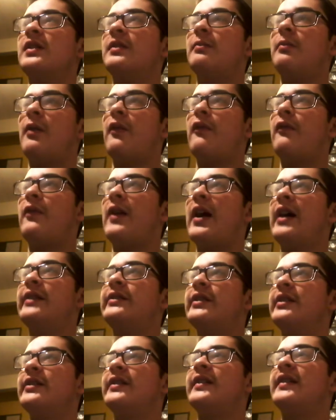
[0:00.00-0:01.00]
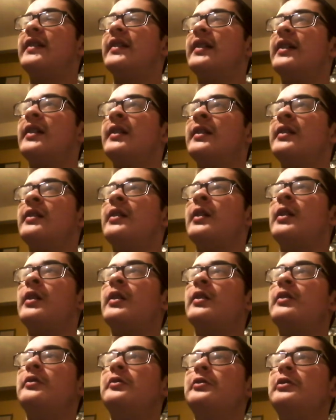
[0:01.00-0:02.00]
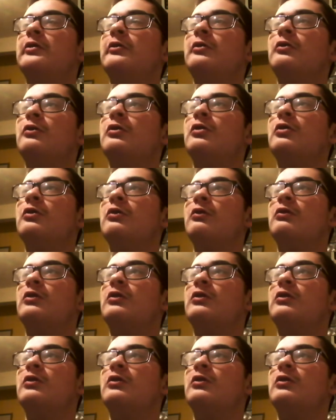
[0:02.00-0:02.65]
Movellans in New Who